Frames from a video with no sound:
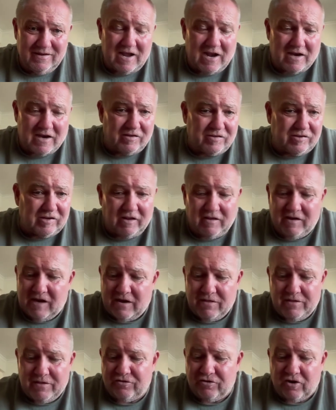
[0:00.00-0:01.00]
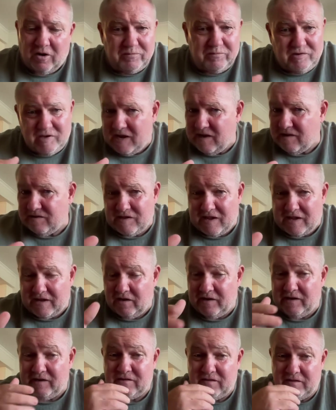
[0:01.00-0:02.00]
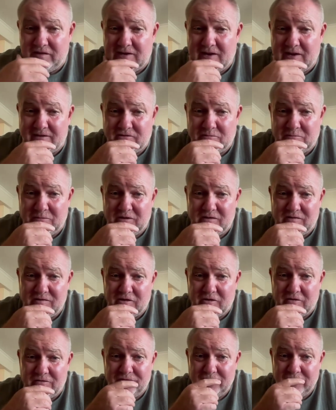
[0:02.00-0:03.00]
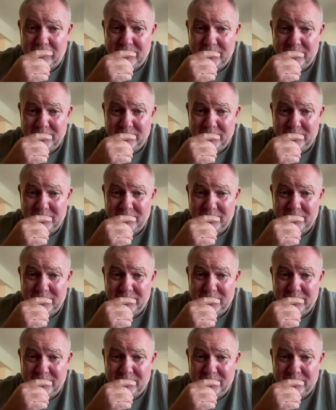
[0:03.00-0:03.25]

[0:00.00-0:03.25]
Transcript: And just said at the end of the job, text that link to the customer yourself.